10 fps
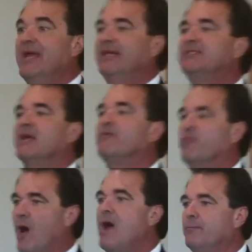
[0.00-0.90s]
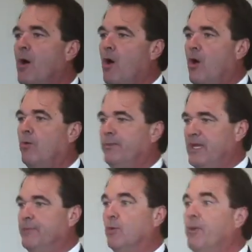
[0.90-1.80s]
instead of Ron Paul
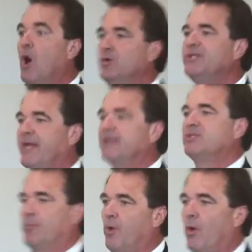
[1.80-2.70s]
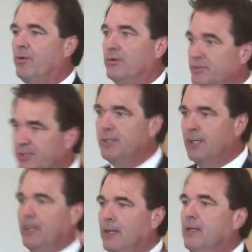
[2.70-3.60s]
people posing as supporters
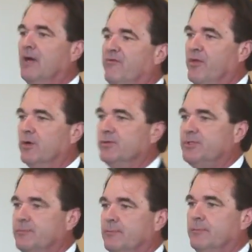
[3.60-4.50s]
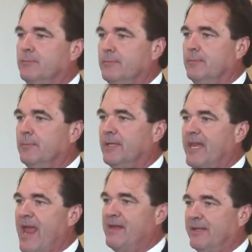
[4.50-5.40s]
of those
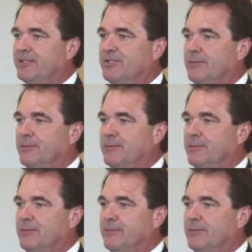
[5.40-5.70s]
candidates.